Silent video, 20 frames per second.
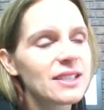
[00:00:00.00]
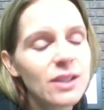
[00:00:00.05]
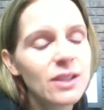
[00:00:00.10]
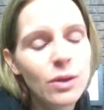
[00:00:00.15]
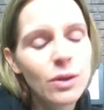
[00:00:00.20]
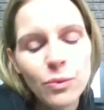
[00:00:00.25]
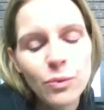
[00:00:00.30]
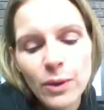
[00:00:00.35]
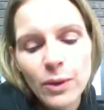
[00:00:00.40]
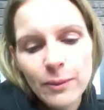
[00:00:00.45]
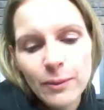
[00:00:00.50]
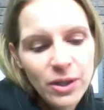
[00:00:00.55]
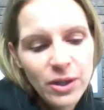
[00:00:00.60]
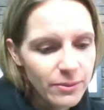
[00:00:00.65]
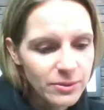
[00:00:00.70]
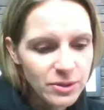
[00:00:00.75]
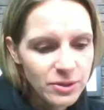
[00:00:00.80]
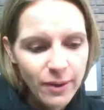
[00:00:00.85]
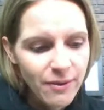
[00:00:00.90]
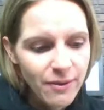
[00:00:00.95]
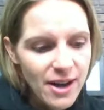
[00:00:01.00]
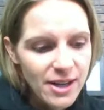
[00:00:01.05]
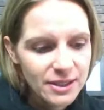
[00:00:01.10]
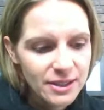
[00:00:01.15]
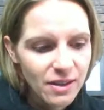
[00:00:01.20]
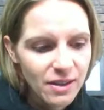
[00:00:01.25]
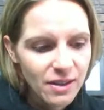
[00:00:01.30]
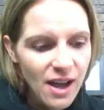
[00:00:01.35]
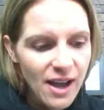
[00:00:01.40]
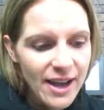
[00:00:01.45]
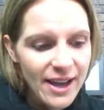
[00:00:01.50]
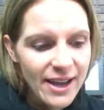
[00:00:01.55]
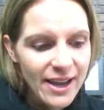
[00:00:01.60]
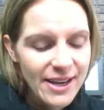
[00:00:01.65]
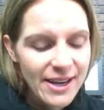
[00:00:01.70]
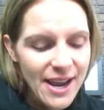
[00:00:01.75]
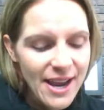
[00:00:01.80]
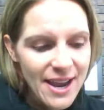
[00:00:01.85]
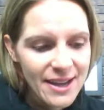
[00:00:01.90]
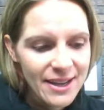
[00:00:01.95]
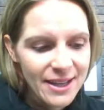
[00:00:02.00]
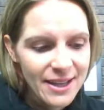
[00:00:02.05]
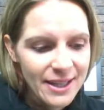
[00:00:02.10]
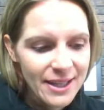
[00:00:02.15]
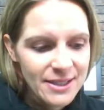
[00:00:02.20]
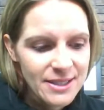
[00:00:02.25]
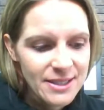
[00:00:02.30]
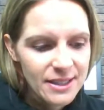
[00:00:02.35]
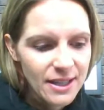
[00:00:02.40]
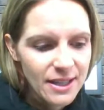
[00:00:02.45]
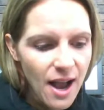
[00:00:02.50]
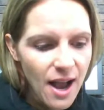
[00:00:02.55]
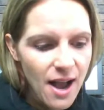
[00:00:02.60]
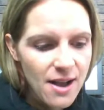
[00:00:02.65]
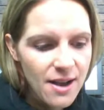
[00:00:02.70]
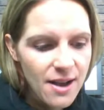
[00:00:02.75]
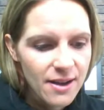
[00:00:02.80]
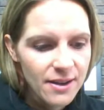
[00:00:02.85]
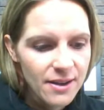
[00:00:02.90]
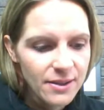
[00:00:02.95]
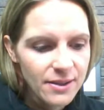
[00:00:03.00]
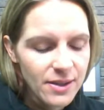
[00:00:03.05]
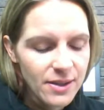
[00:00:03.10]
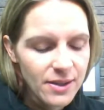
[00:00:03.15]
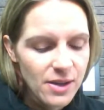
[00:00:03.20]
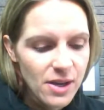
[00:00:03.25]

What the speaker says: we would go up to Red Rocks a lot, and I